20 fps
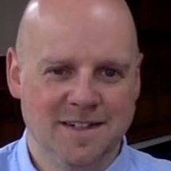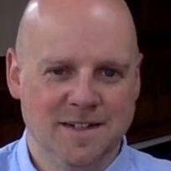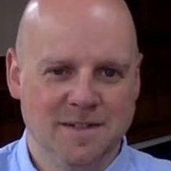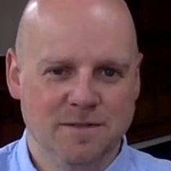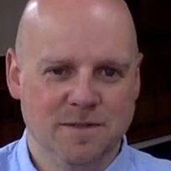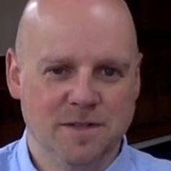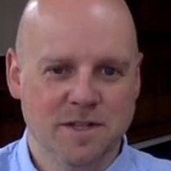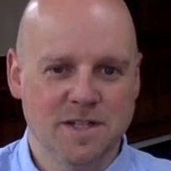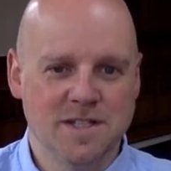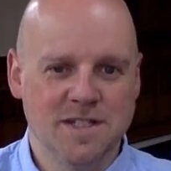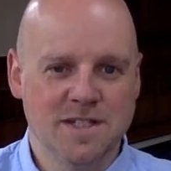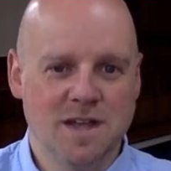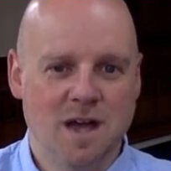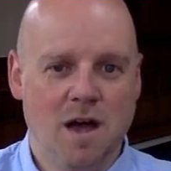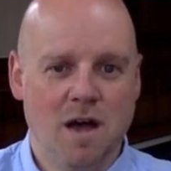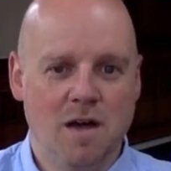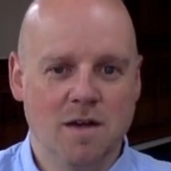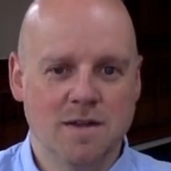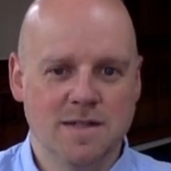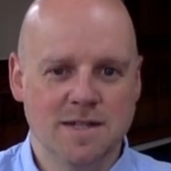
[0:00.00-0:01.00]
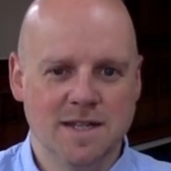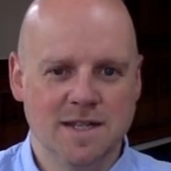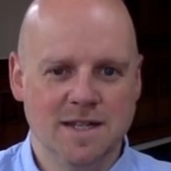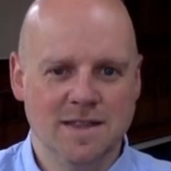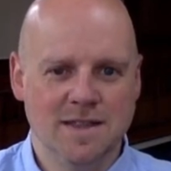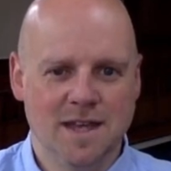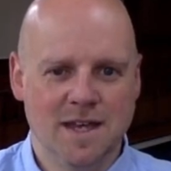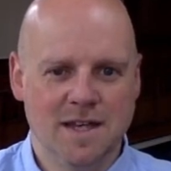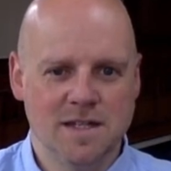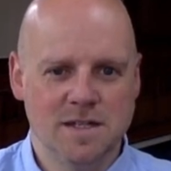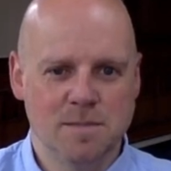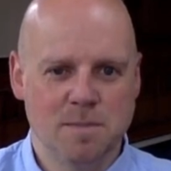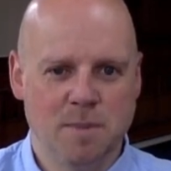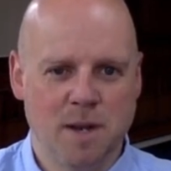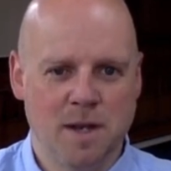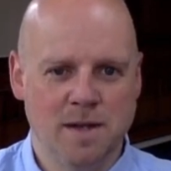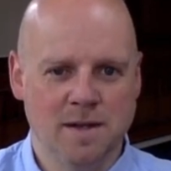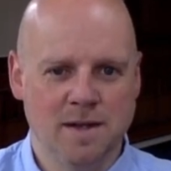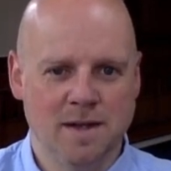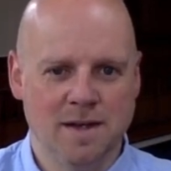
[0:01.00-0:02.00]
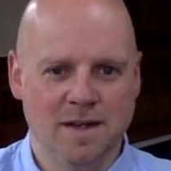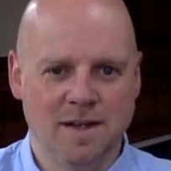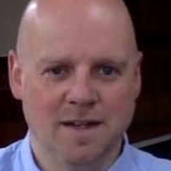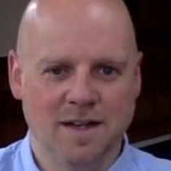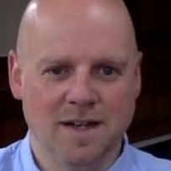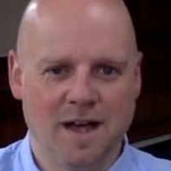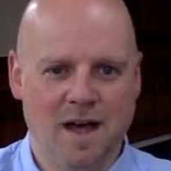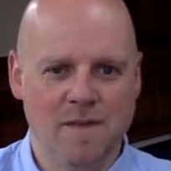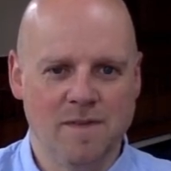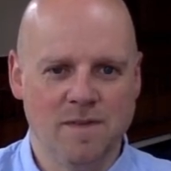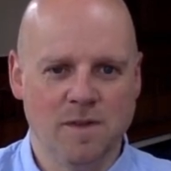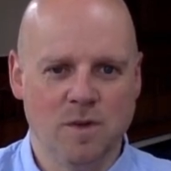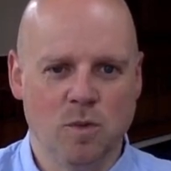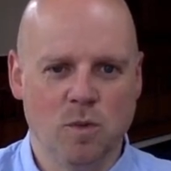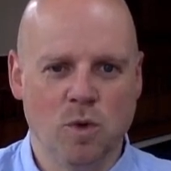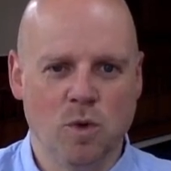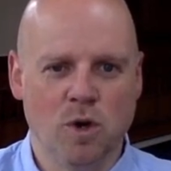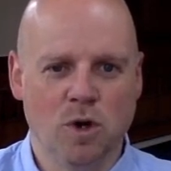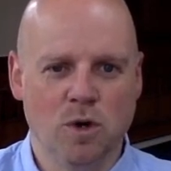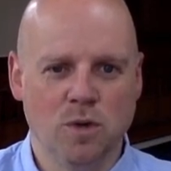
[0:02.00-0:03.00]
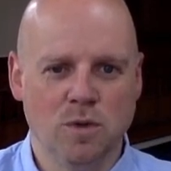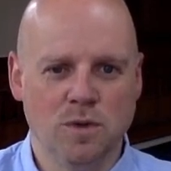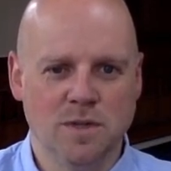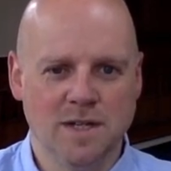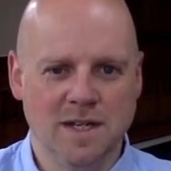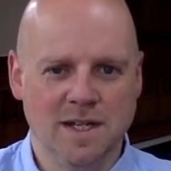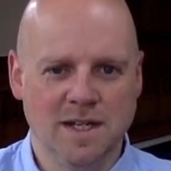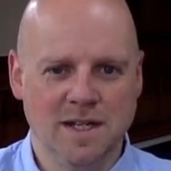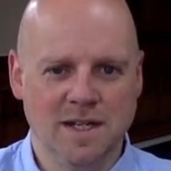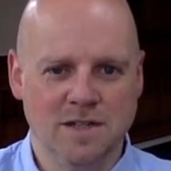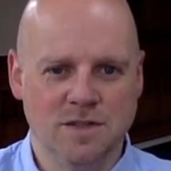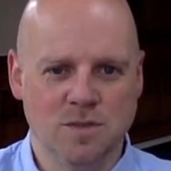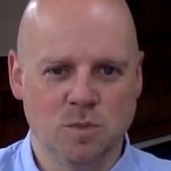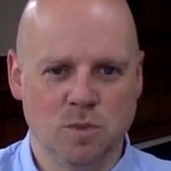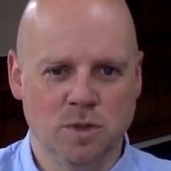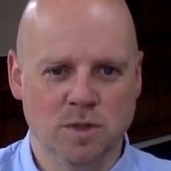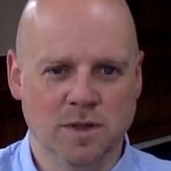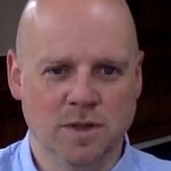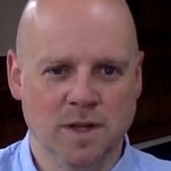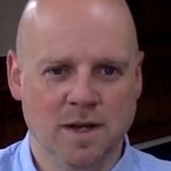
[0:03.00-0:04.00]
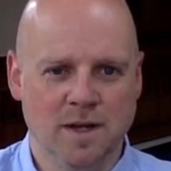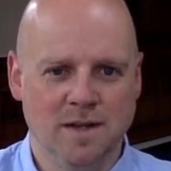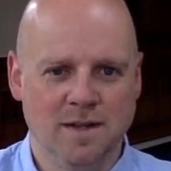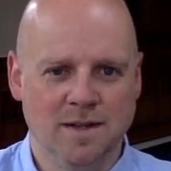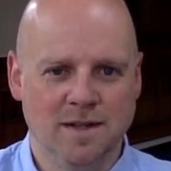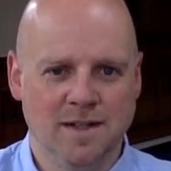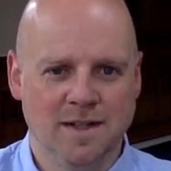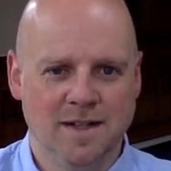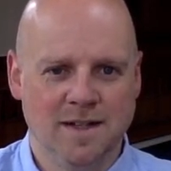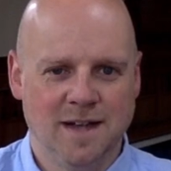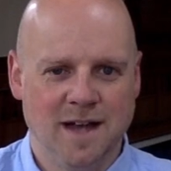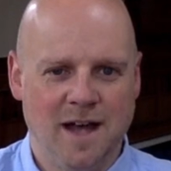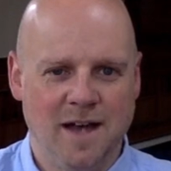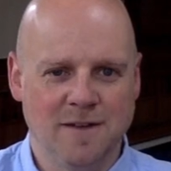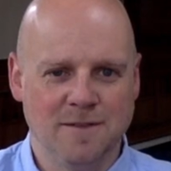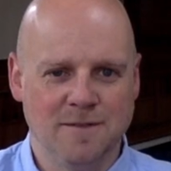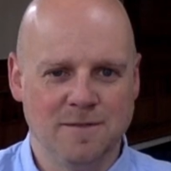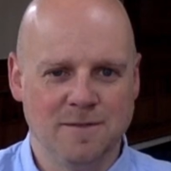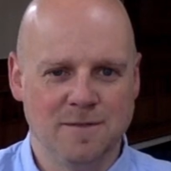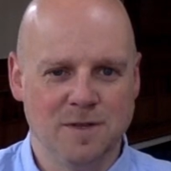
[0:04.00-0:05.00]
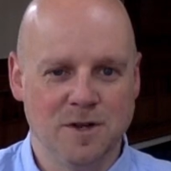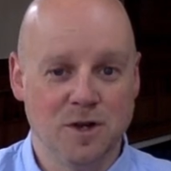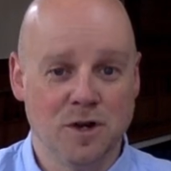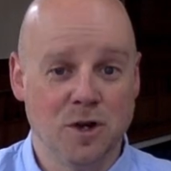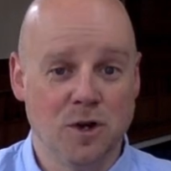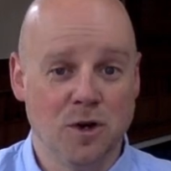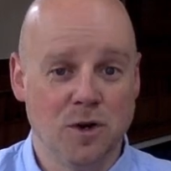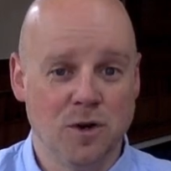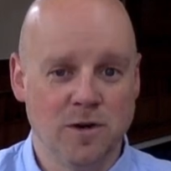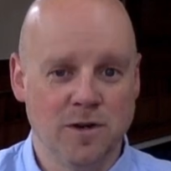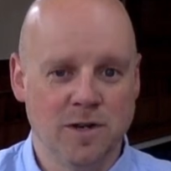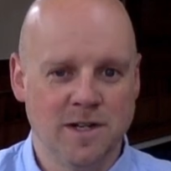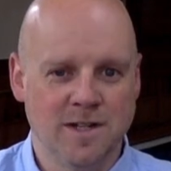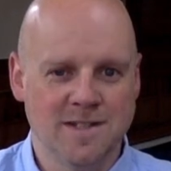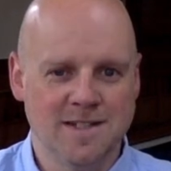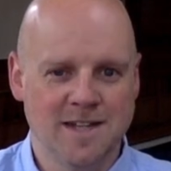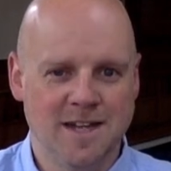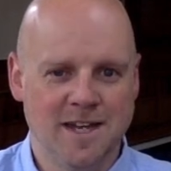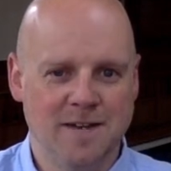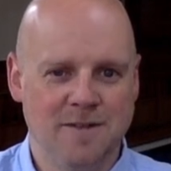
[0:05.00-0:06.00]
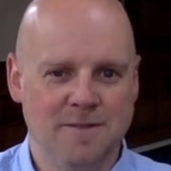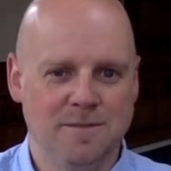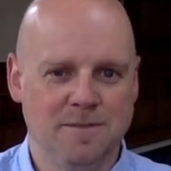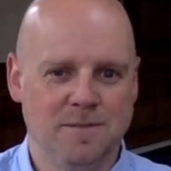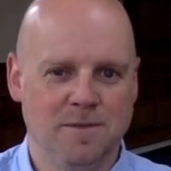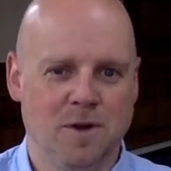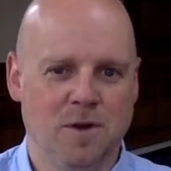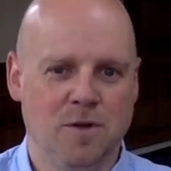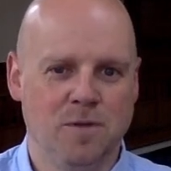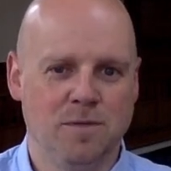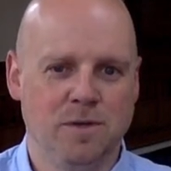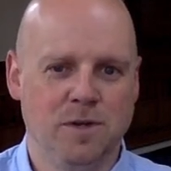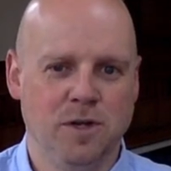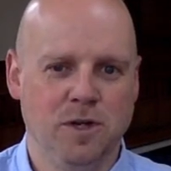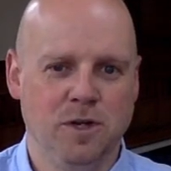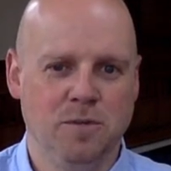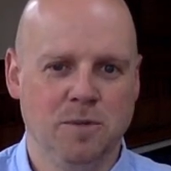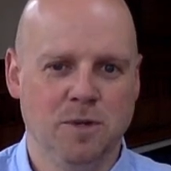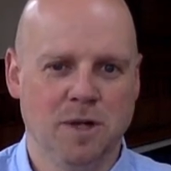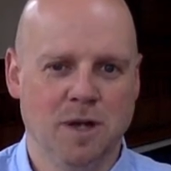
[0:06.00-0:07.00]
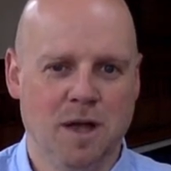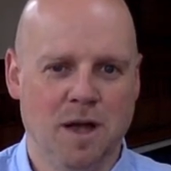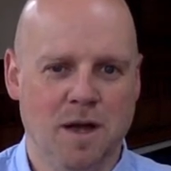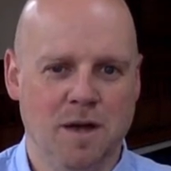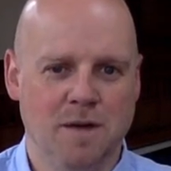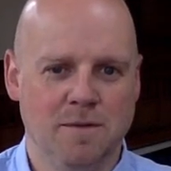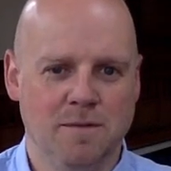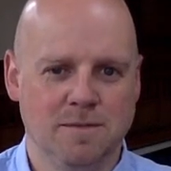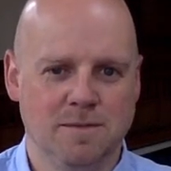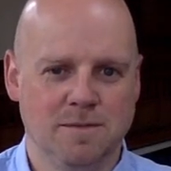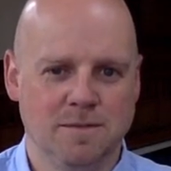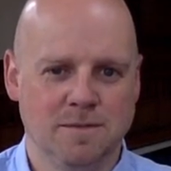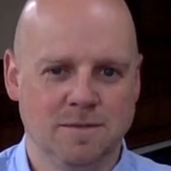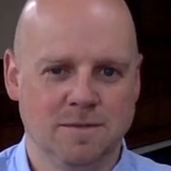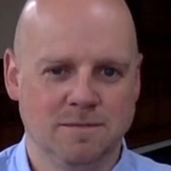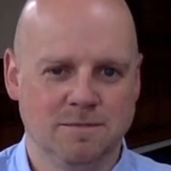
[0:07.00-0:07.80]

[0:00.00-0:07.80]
for the stars in their splendour and the world in its wonder, and for the glorious gift of human life.